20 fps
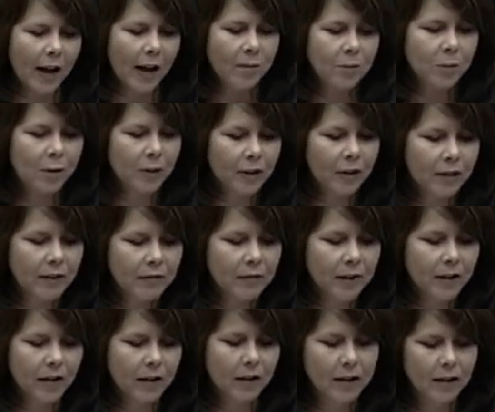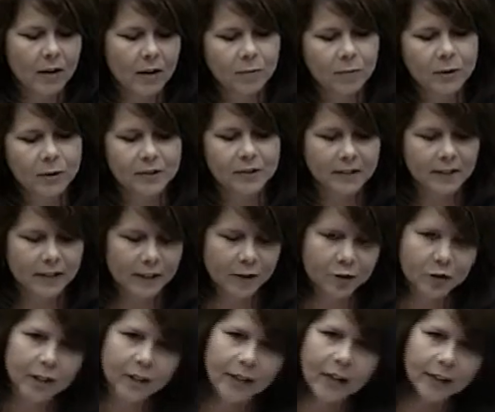I'm more of a, a
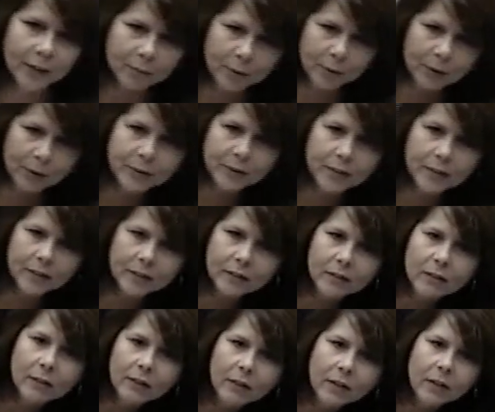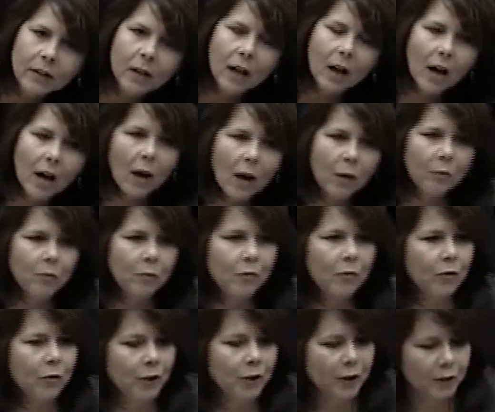presentation kind of person um,
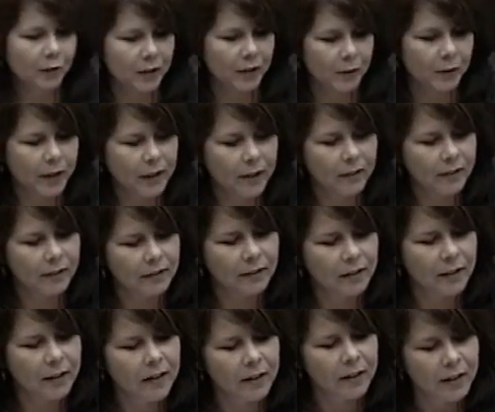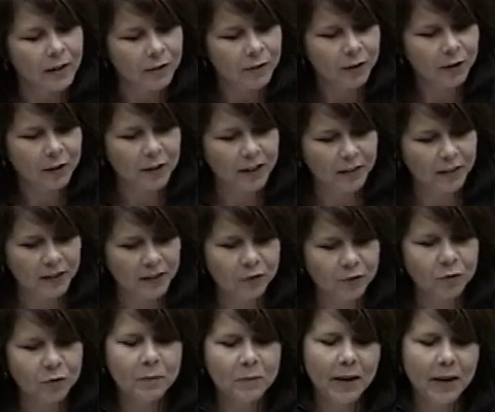for your viewing. If you look at
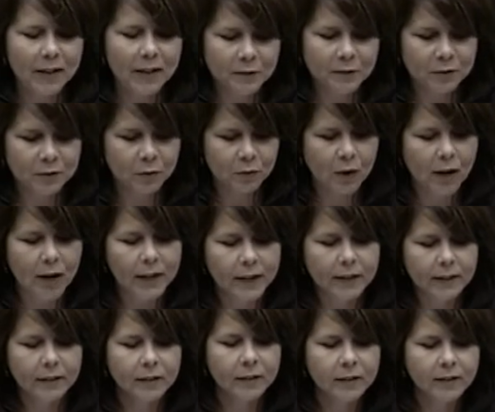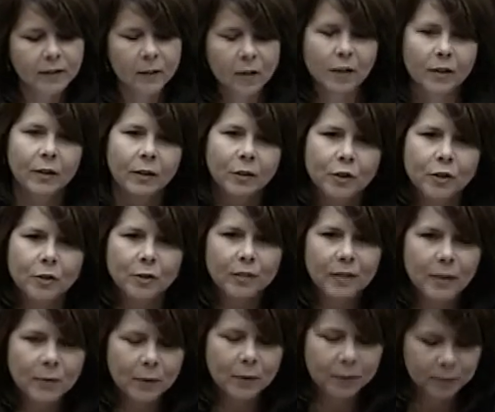these three bottles of water, two of
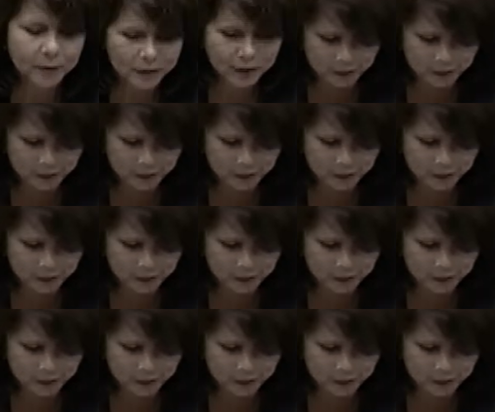them are